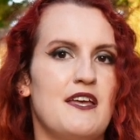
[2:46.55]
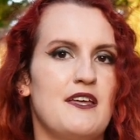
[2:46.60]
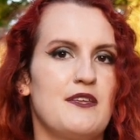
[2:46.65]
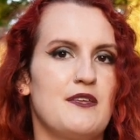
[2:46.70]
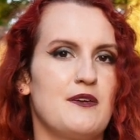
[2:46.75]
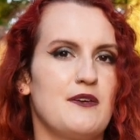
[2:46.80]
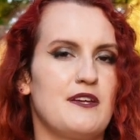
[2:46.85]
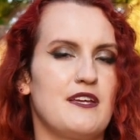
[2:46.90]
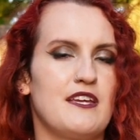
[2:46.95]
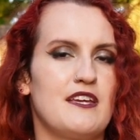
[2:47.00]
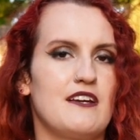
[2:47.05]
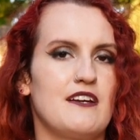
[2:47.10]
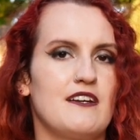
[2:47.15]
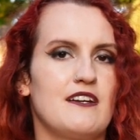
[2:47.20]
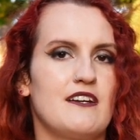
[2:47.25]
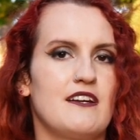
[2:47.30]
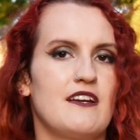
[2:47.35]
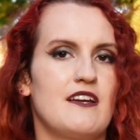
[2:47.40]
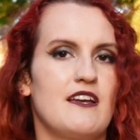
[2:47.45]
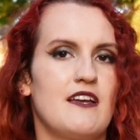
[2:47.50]
you
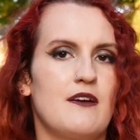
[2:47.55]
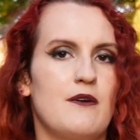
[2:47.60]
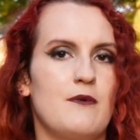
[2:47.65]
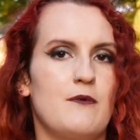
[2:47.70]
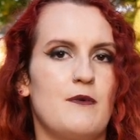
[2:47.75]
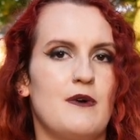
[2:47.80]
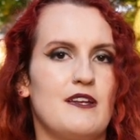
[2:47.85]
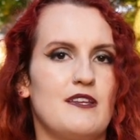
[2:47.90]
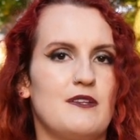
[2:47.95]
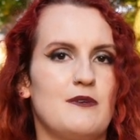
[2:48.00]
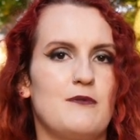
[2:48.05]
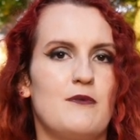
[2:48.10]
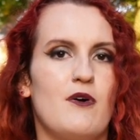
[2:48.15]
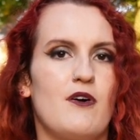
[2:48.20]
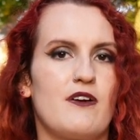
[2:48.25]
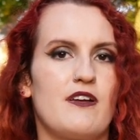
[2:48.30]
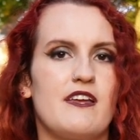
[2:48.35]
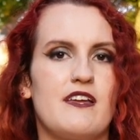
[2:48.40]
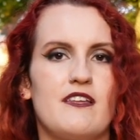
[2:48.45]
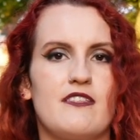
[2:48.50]
hear when you're
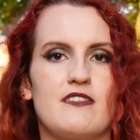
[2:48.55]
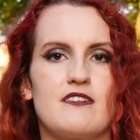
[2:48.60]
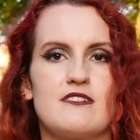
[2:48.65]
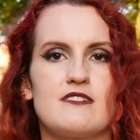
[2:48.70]
walking the